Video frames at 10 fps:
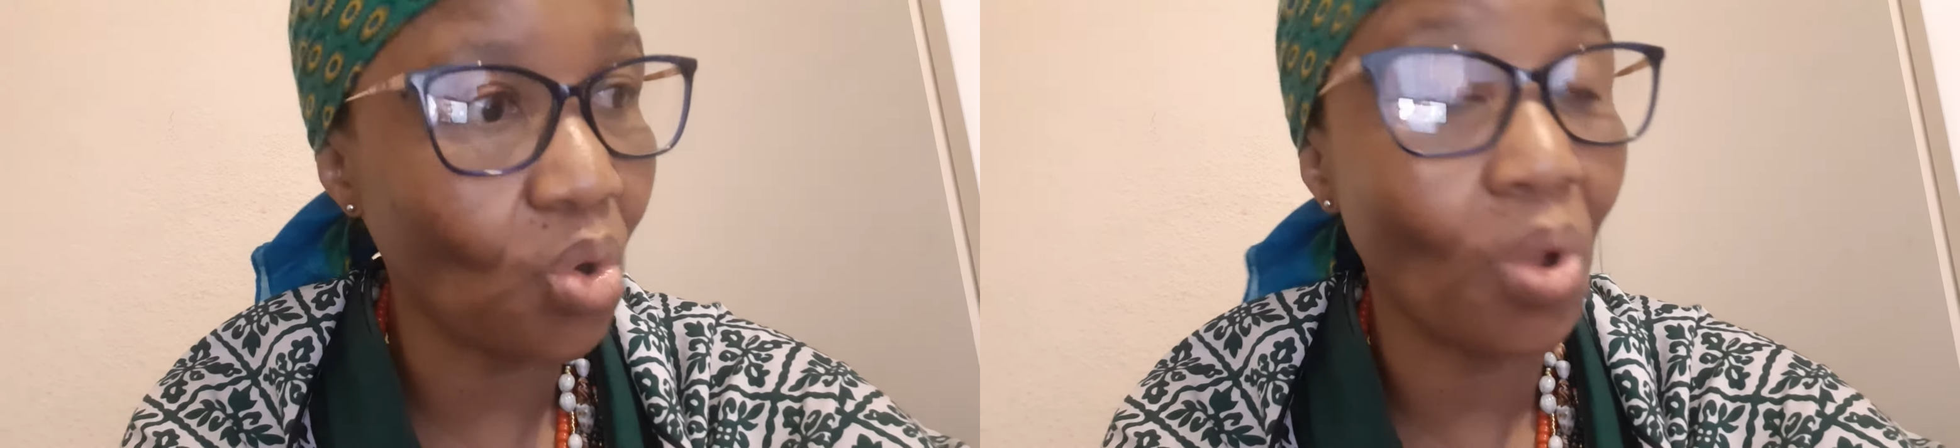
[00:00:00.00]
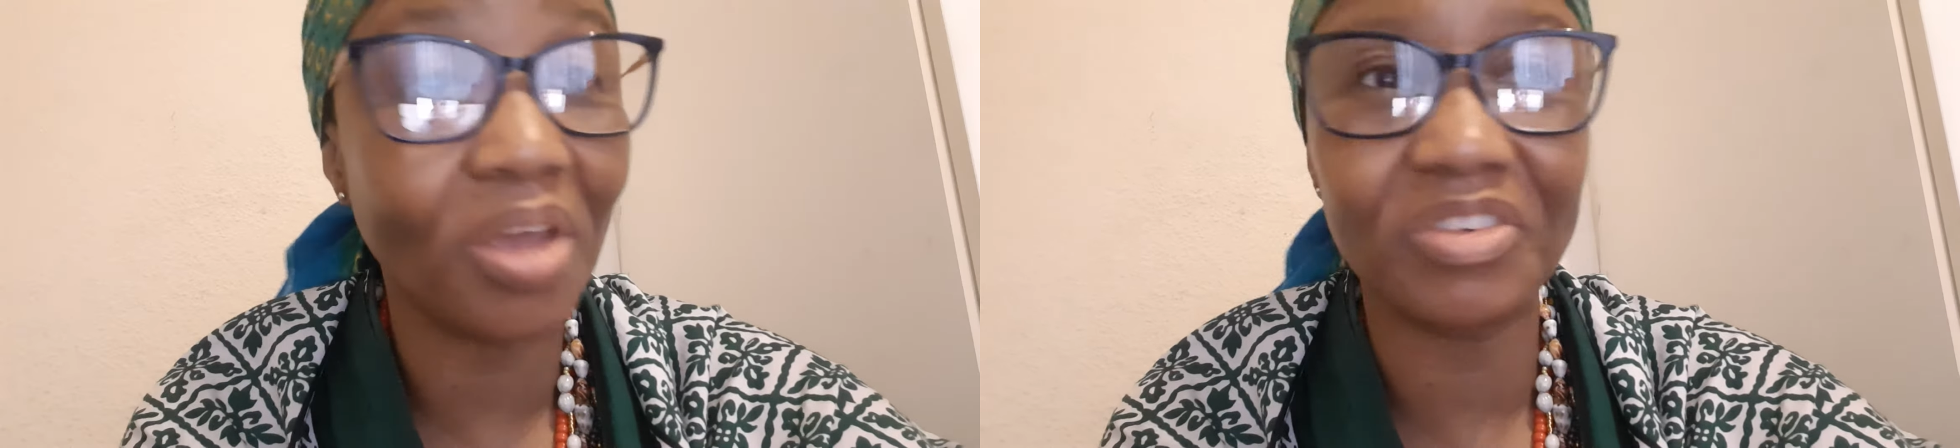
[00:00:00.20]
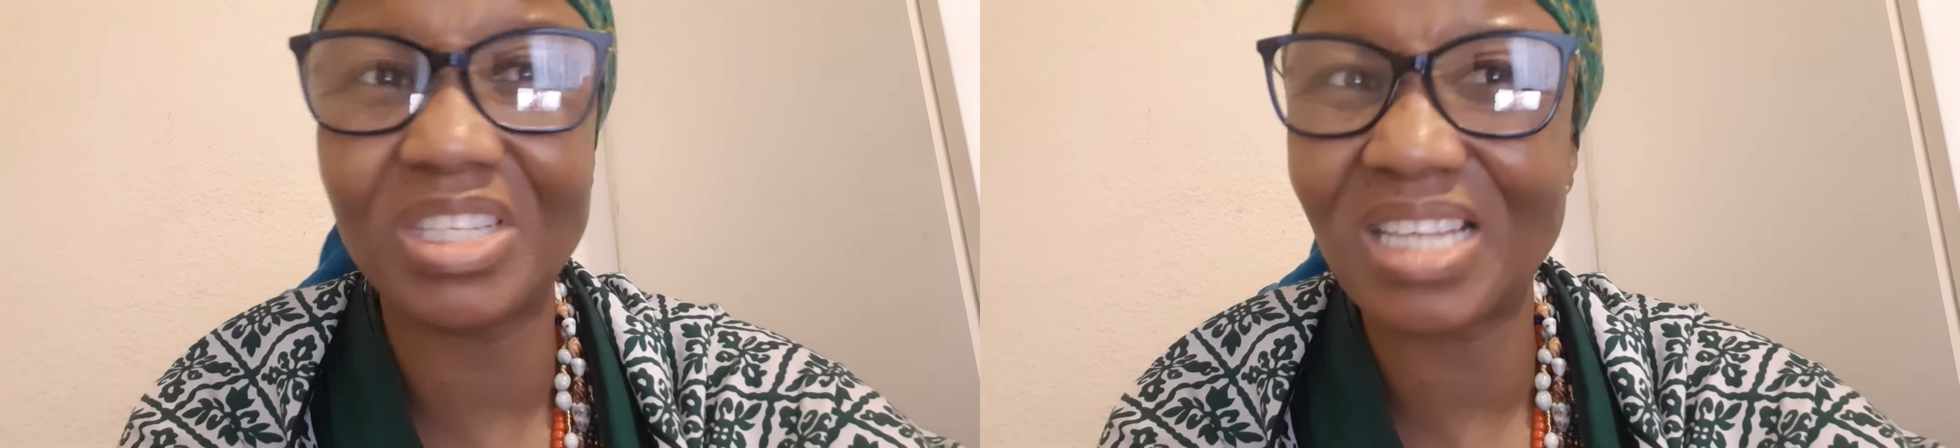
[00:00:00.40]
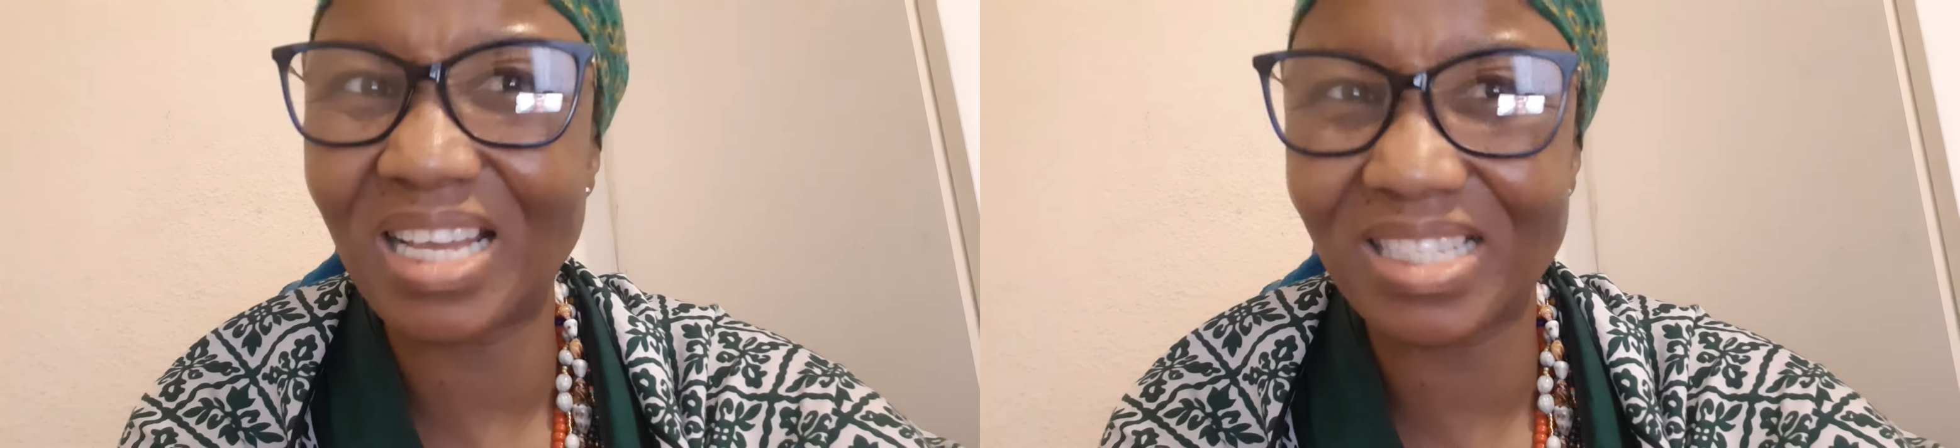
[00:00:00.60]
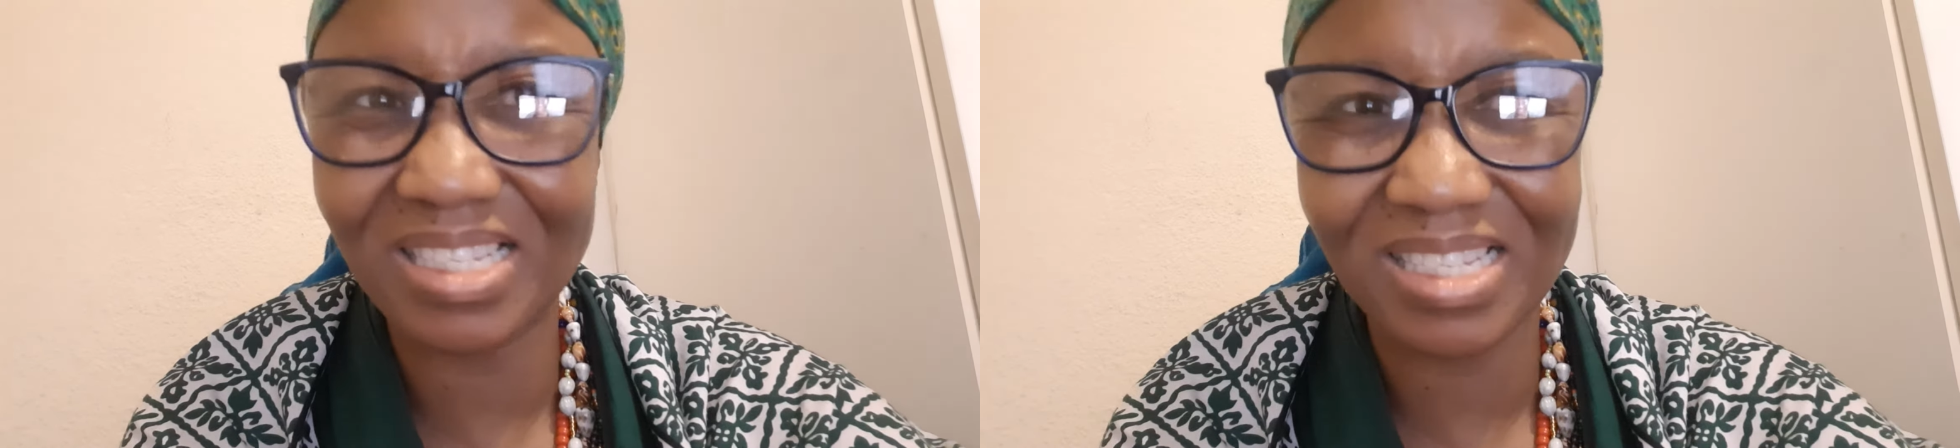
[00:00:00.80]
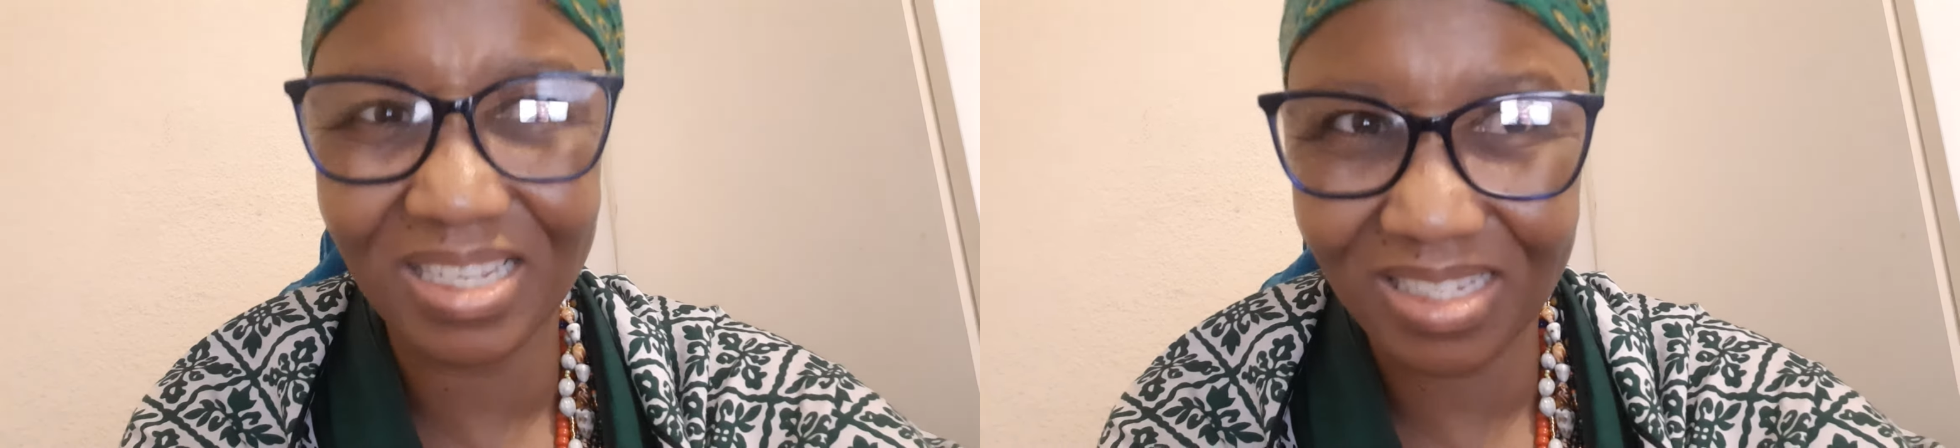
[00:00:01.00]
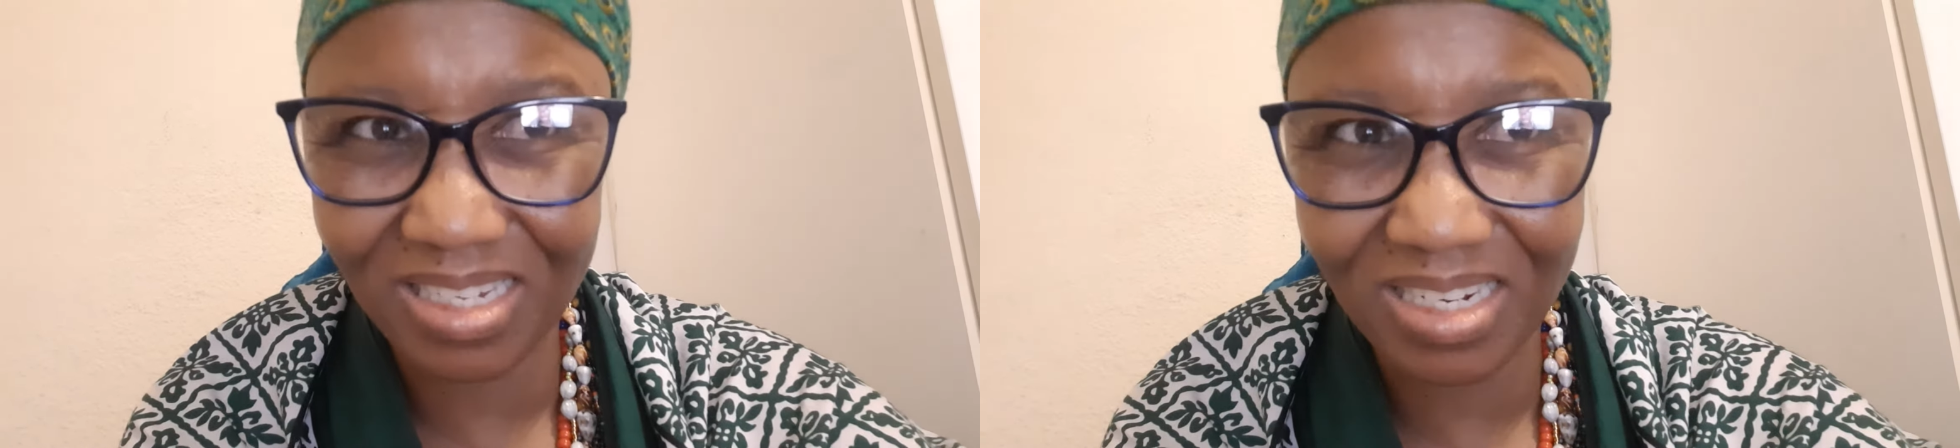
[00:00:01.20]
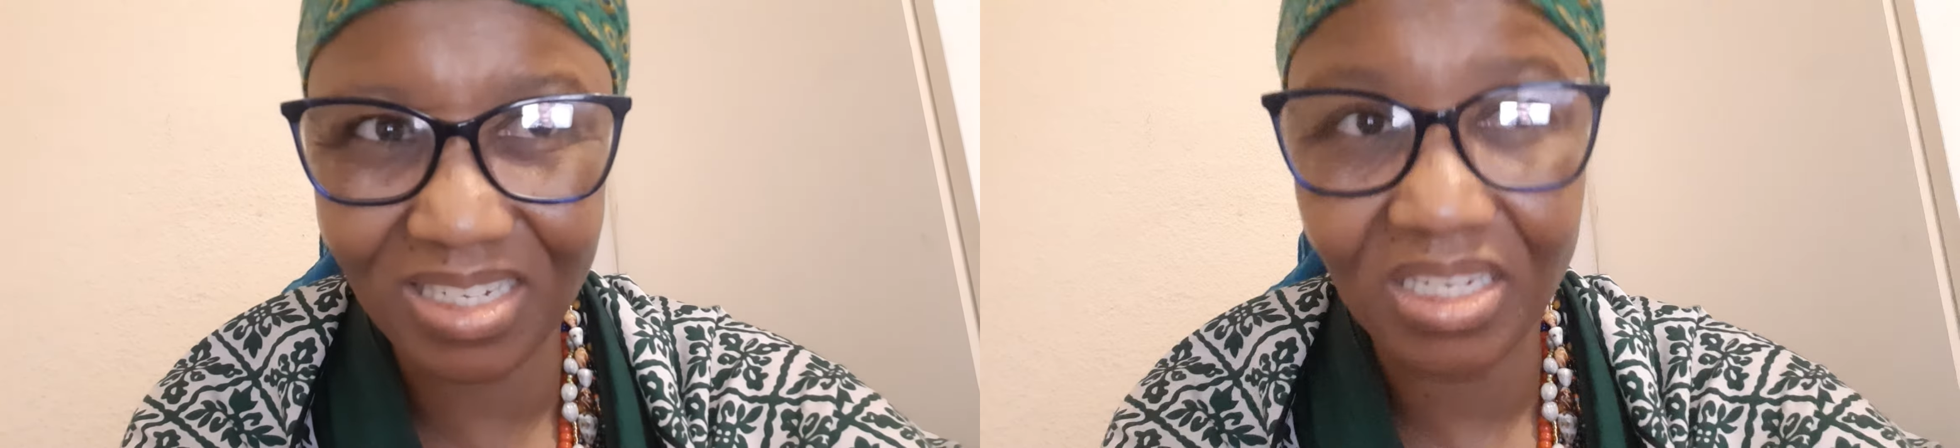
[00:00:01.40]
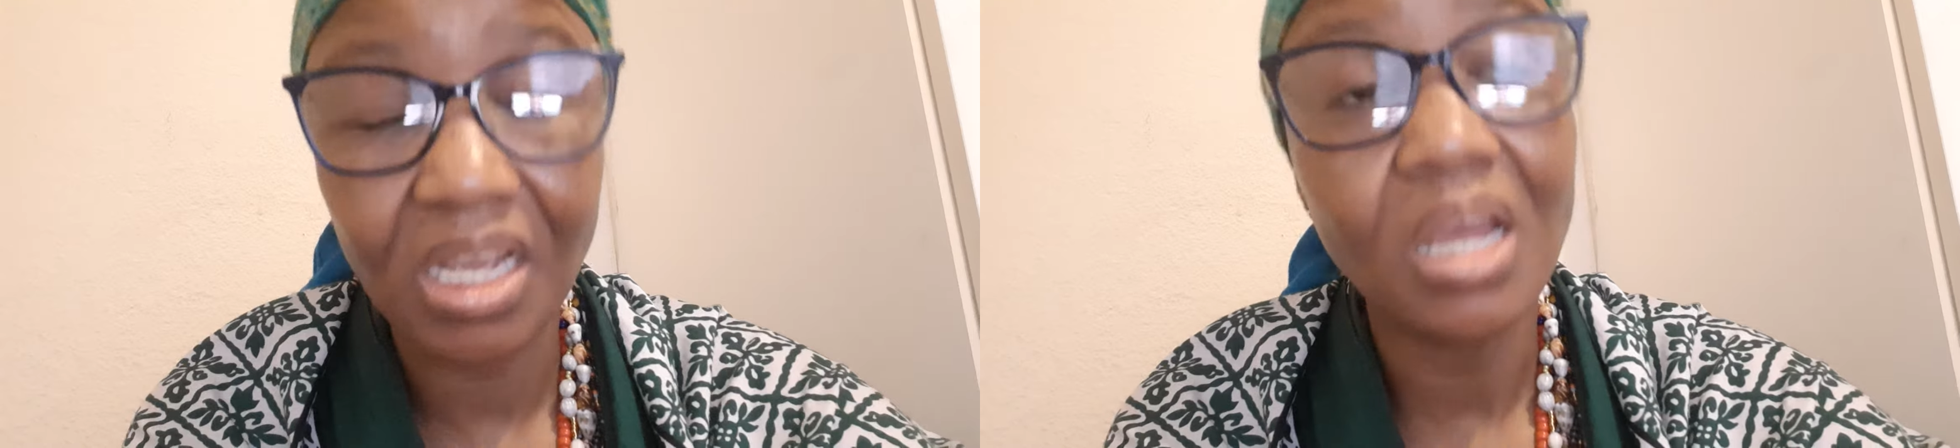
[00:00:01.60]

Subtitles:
or has it succeeded.